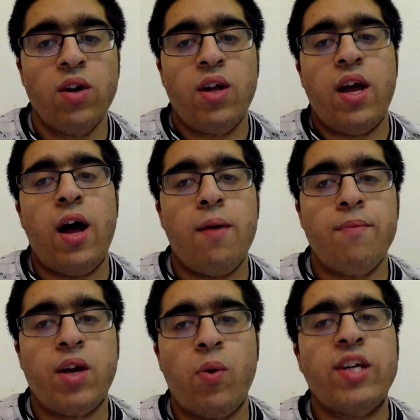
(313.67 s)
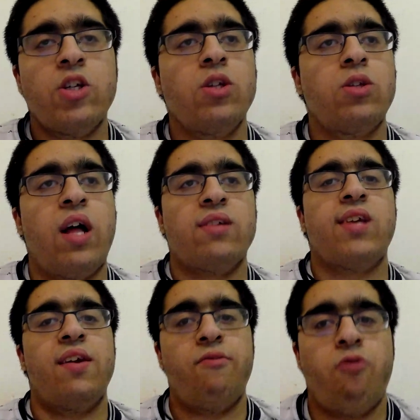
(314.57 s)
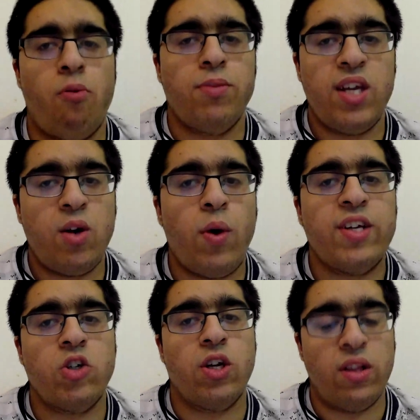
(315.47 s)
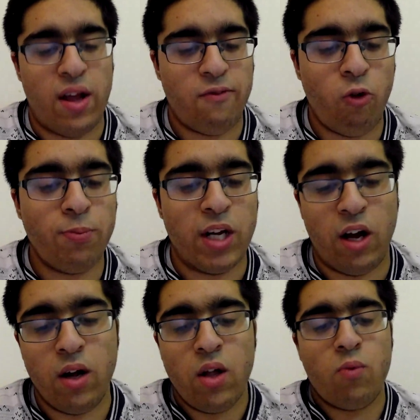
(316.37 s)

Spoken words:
equations that say from the equation in their formula.